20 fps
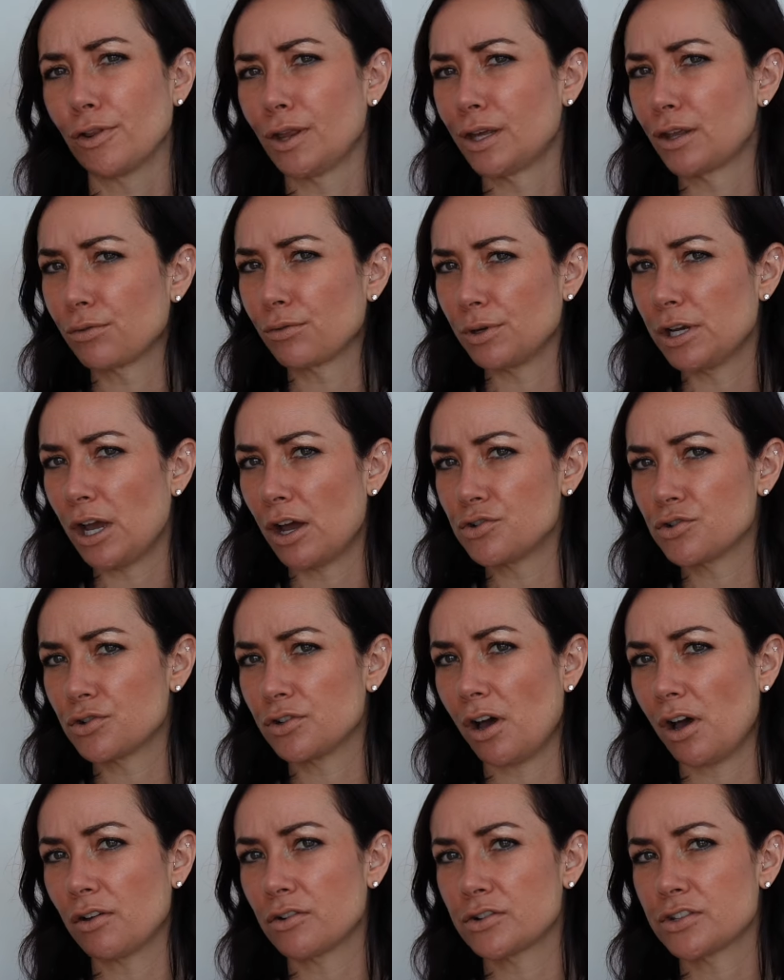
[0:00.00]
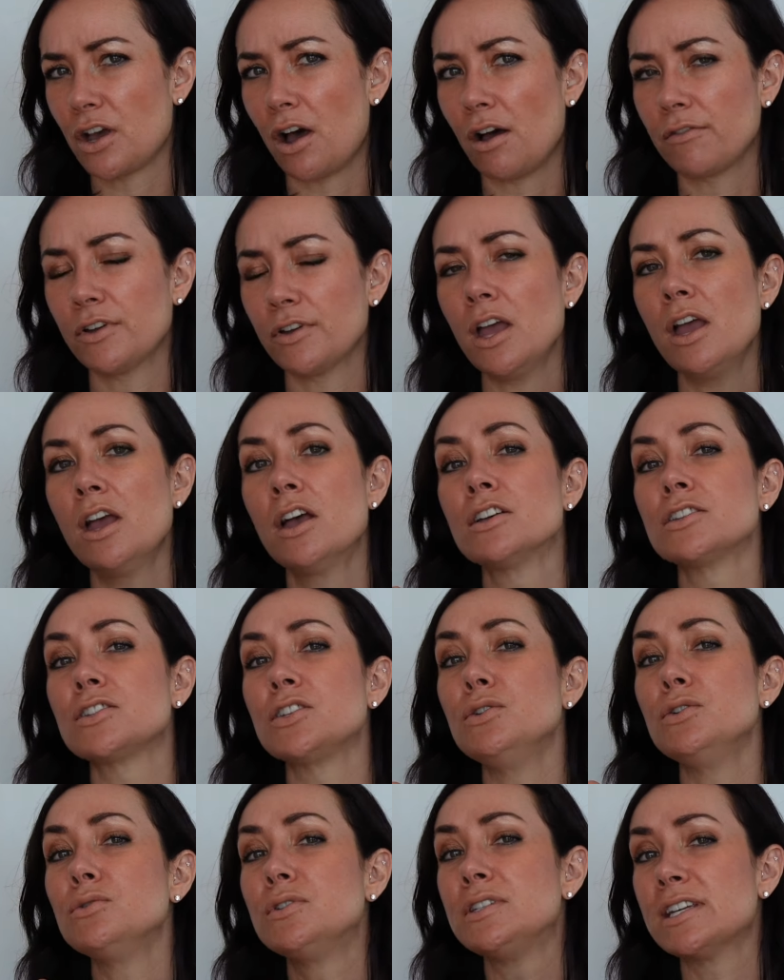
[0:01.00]
like $300 off.
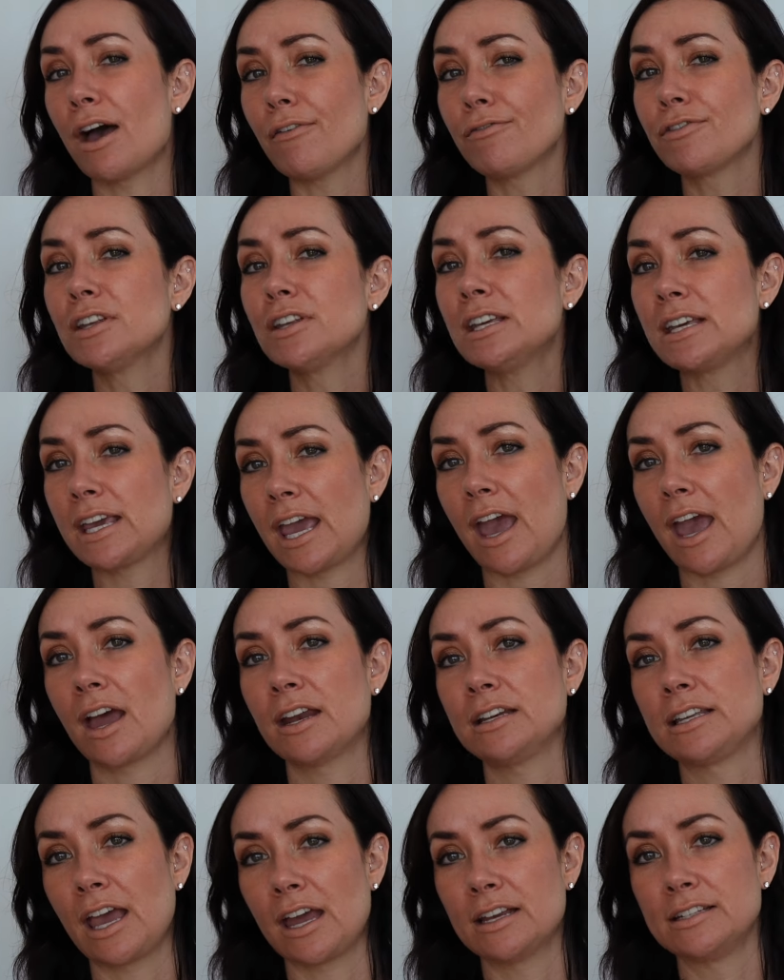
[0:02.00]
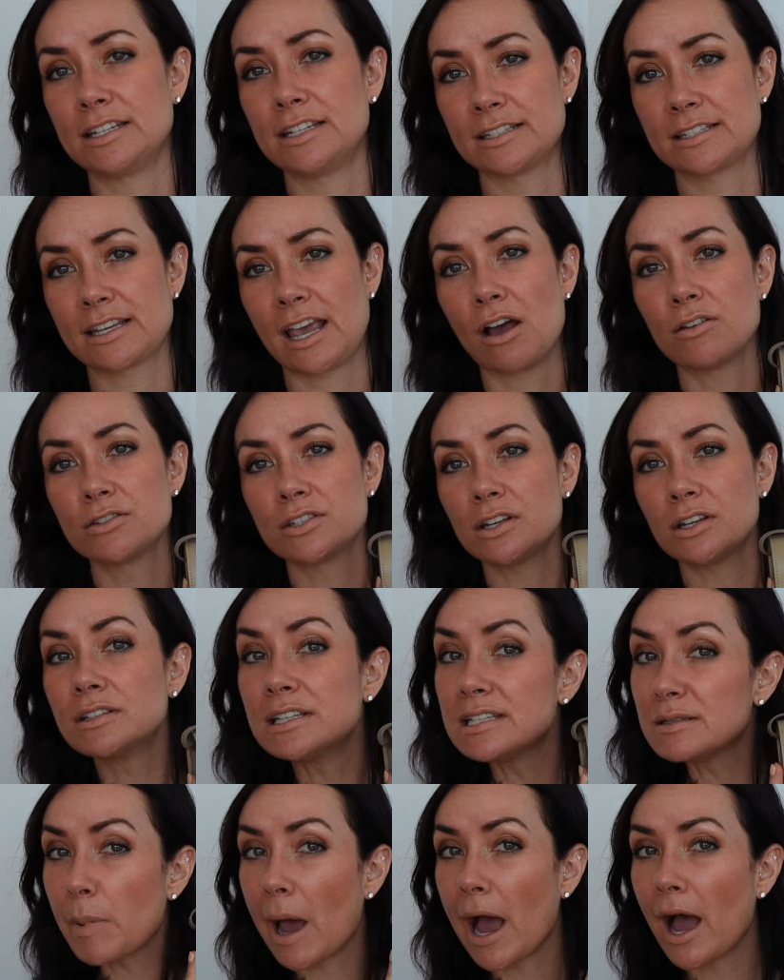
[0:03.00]
So you definitely can get discounts on
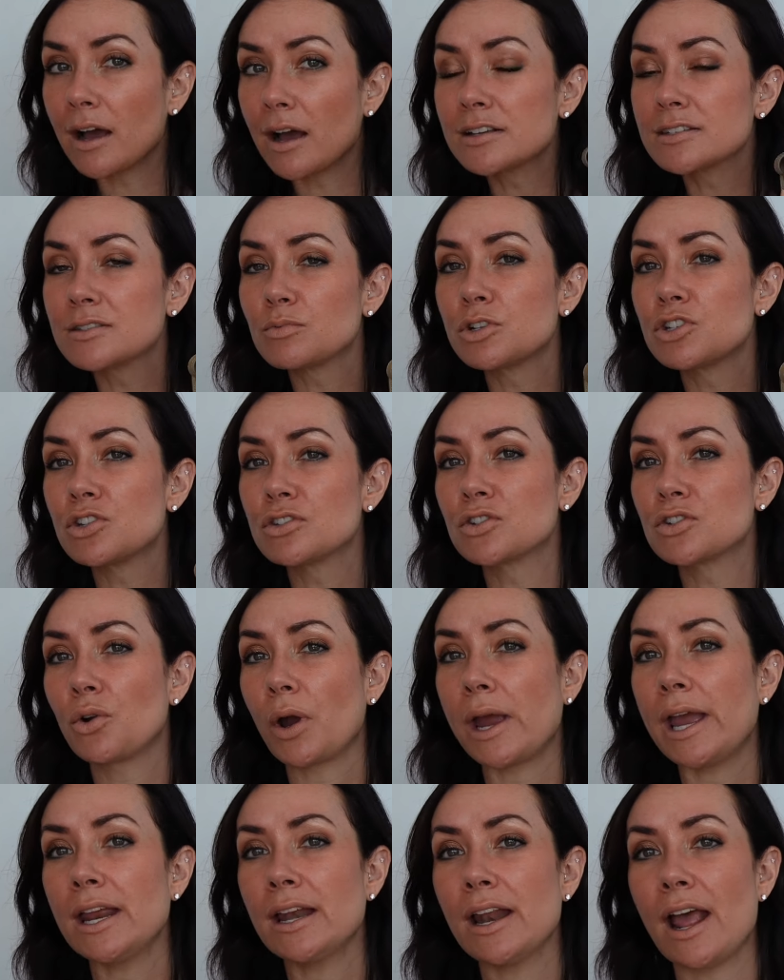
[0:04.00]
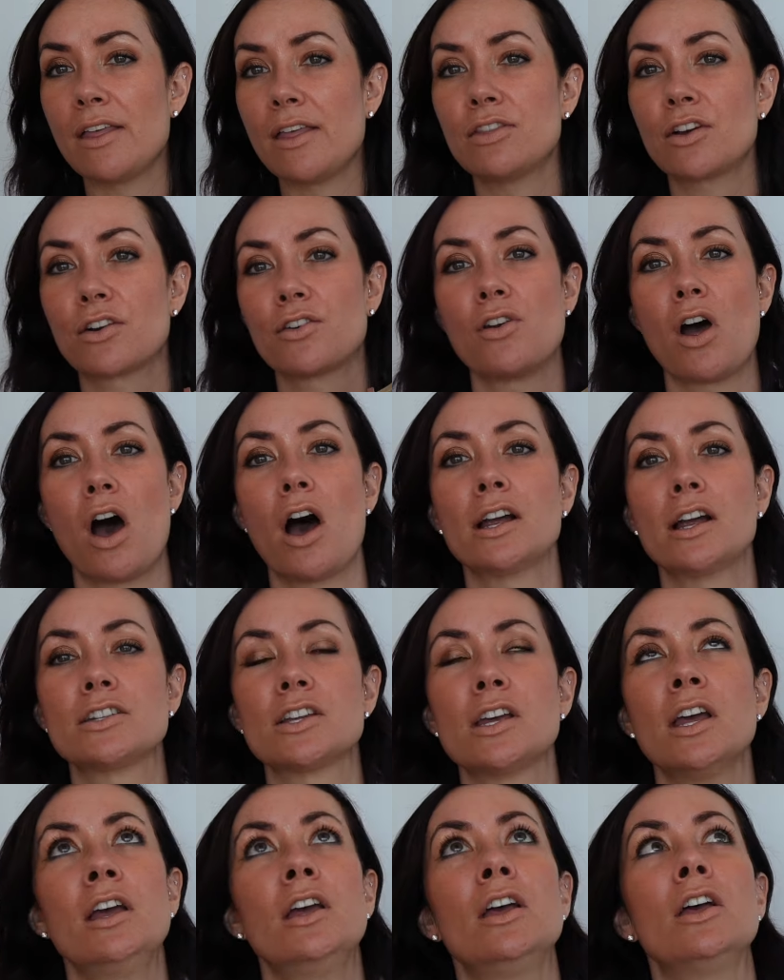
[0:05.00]
these bags, which is great. And they're not
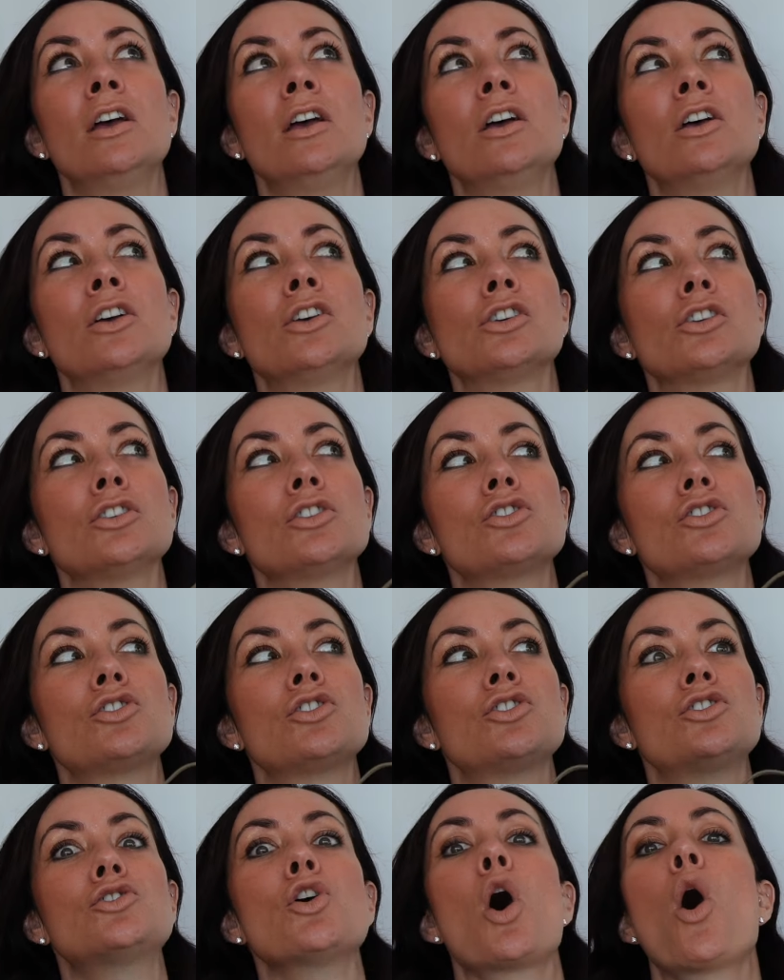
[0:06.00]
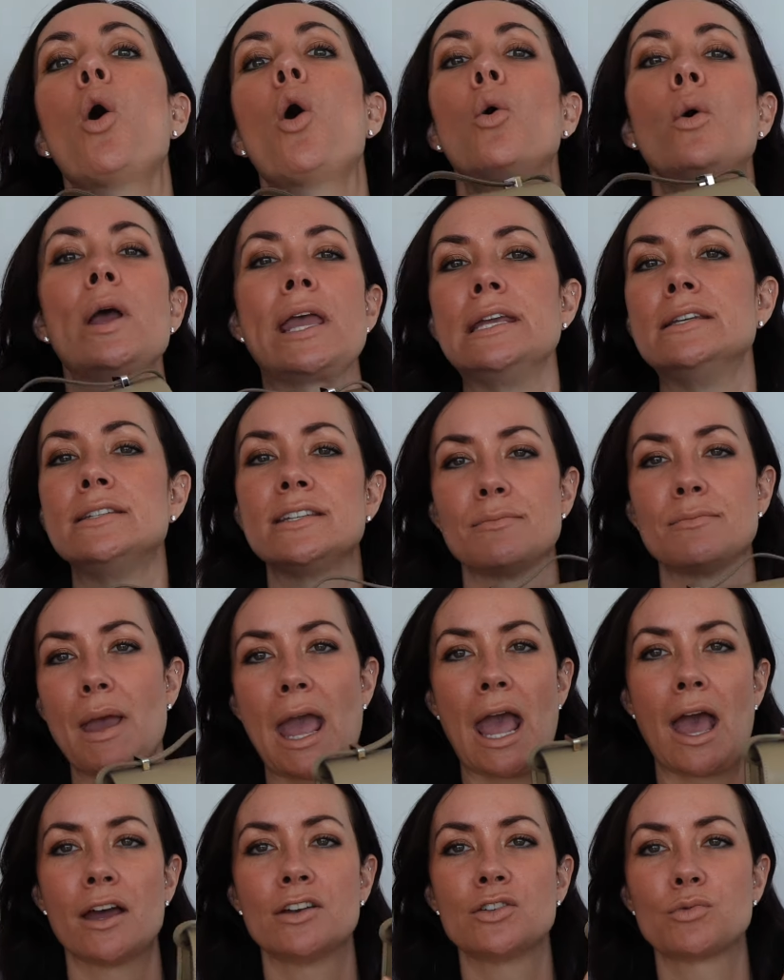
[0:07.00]
so in
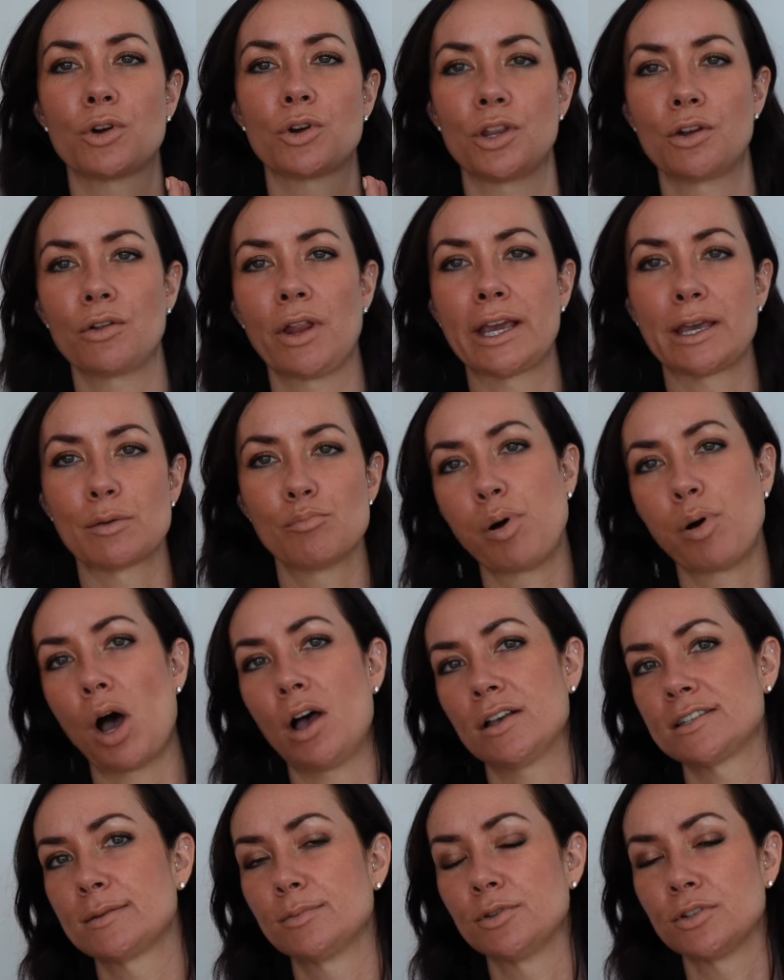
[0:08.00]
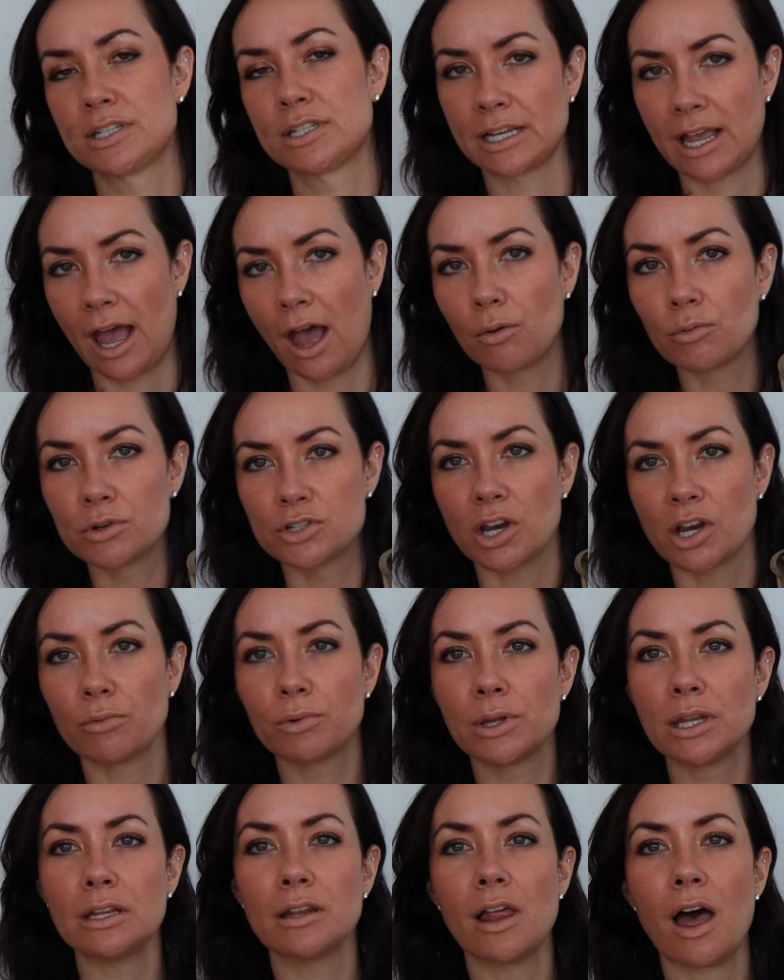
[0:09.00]
demand where they're like impossible to get, which I
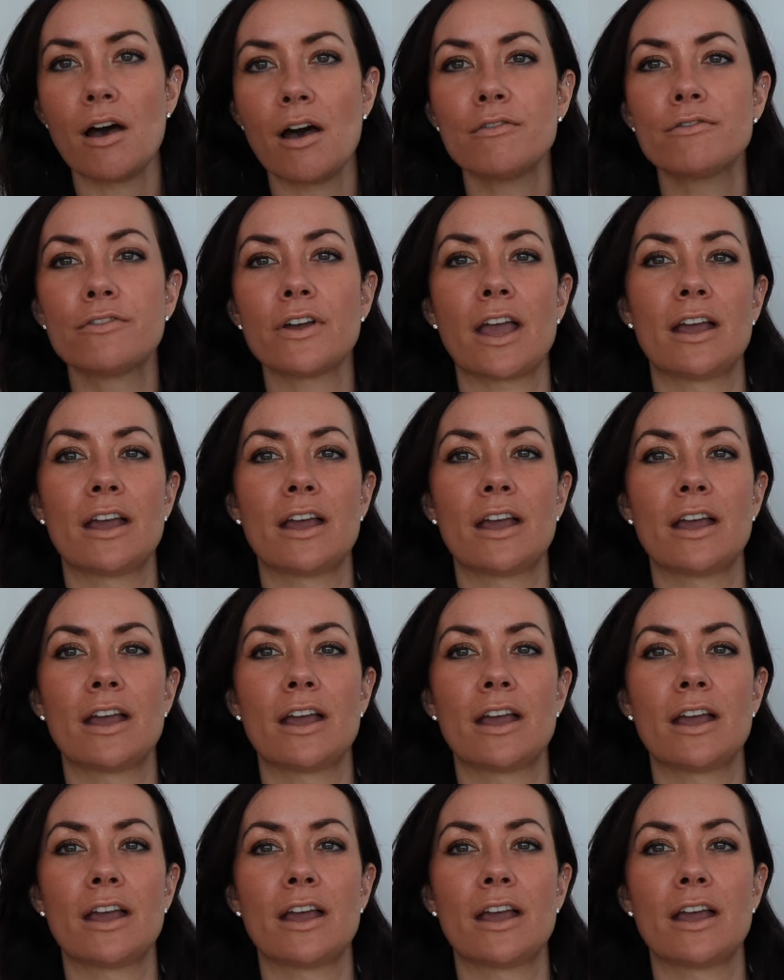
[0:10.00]
really love.